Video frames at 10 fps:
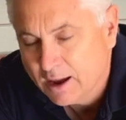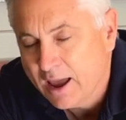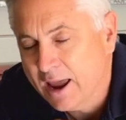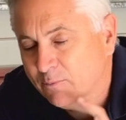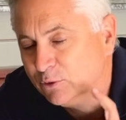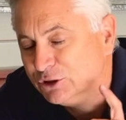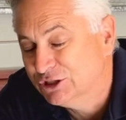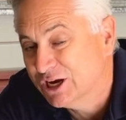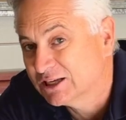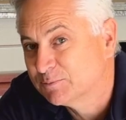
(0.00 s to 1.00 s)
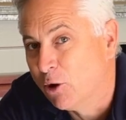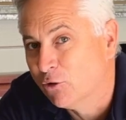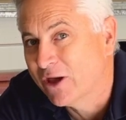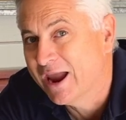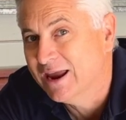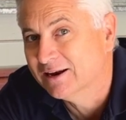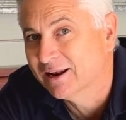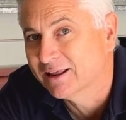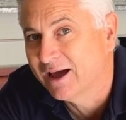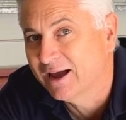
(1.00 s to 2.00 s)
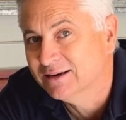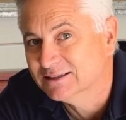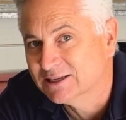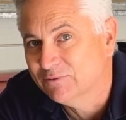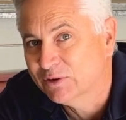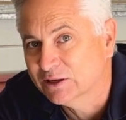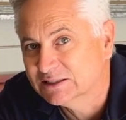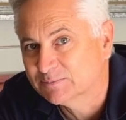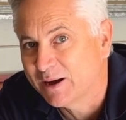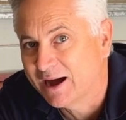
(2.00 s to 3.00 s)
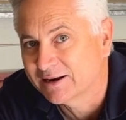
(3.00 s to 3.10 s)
and we'll just pull the handle again to see if we get spark